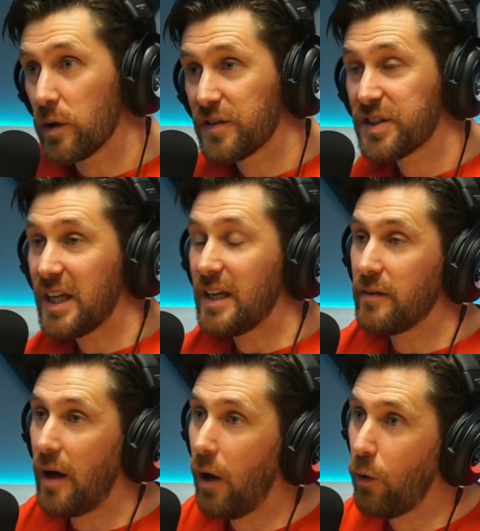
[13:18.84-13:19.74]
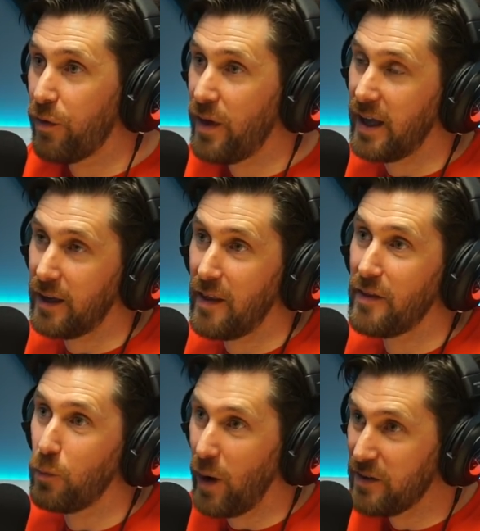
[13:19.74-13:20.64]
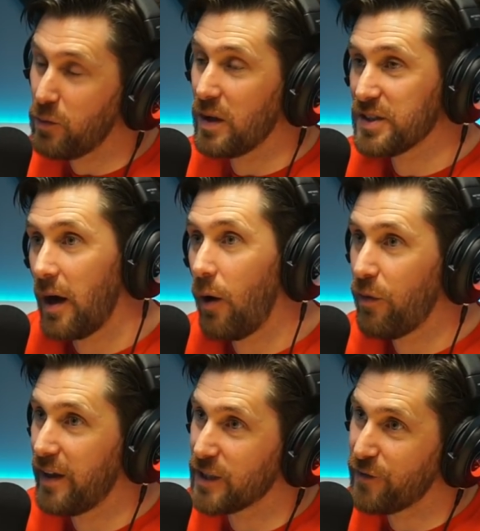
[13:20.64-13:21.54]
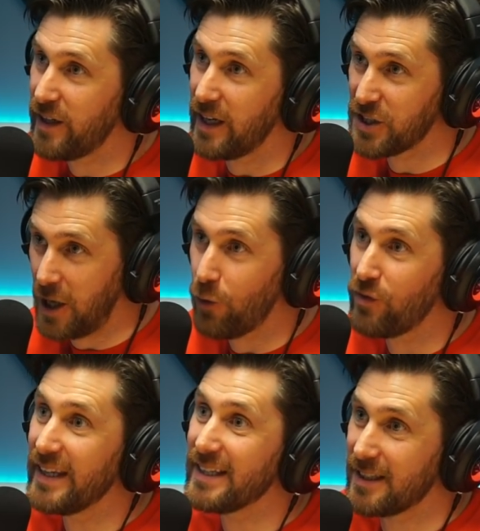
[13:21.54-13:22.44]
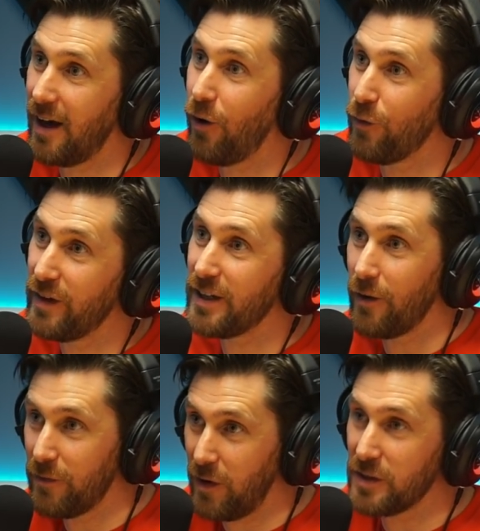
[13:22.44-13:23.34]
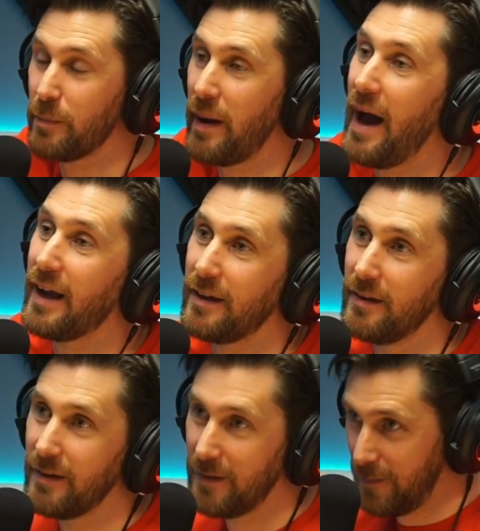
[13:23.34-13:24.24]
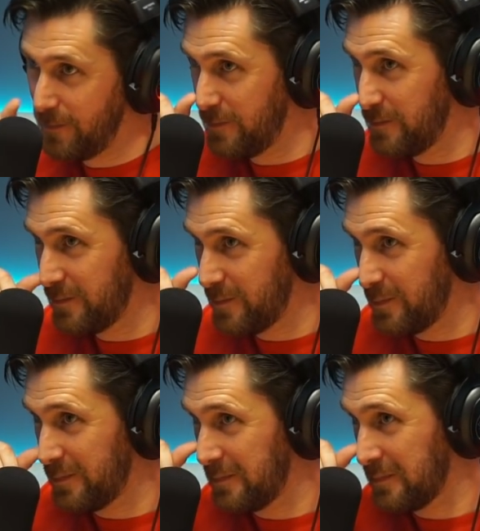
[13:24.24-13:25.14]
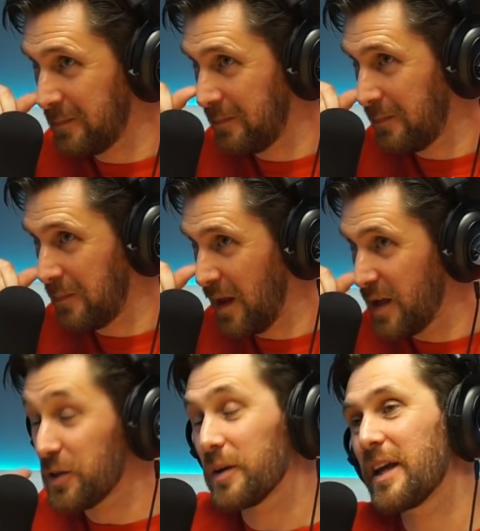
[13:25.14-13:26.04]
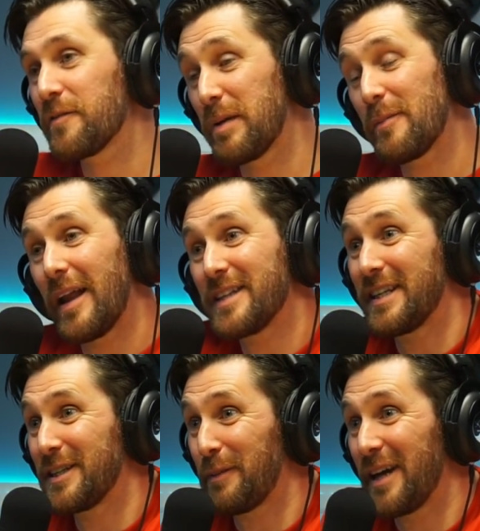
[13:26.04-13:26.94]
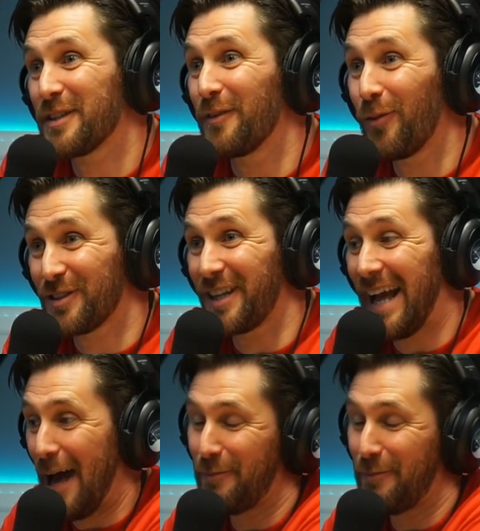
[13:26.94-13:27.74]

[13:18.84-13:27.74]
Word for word: would have seen the whole thing. And then when once the whole thing's finished, I'll release the whole video front to back. Nice, man. So it would give people anticipation of what's going to yeah,